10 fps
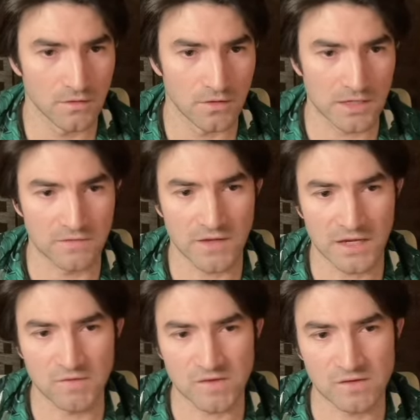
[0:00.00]
Okay, and that
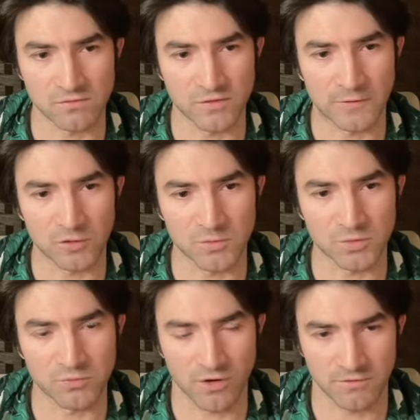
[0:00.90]
gives us a
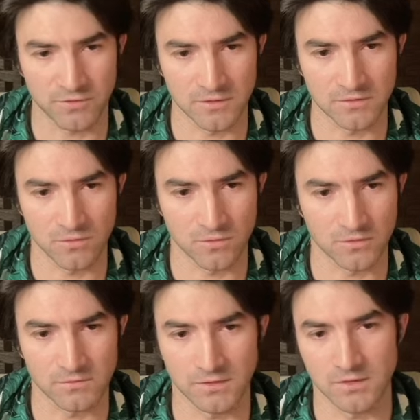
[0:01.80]
variable profit
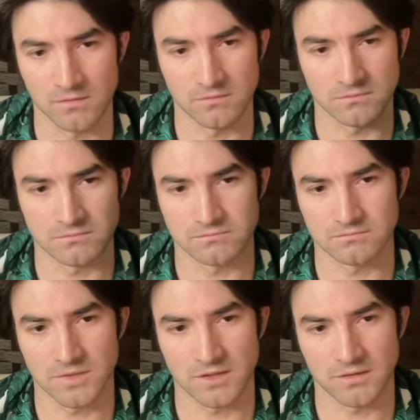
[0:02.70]
or, you know,
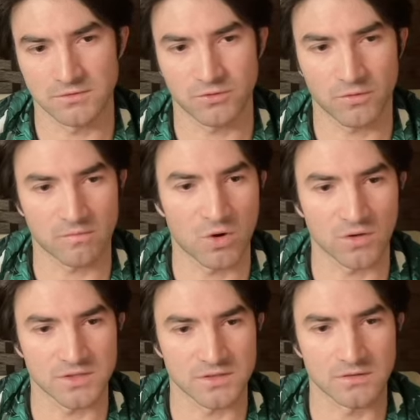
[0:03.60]
uh, gross
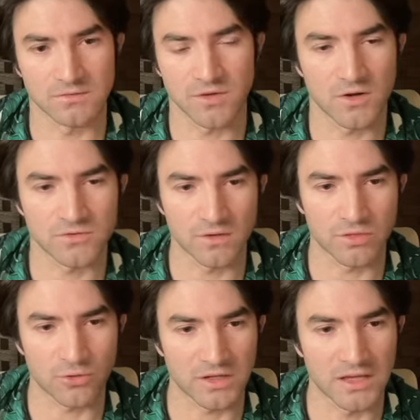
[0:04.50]
margin of
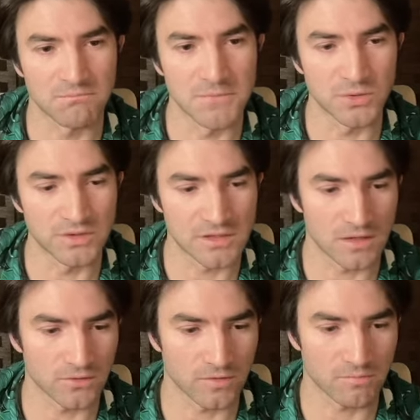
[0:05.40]
$138 million
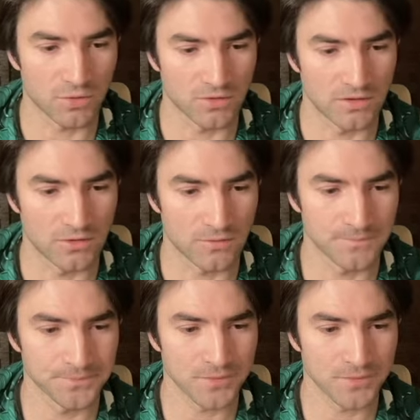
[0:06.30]
per year.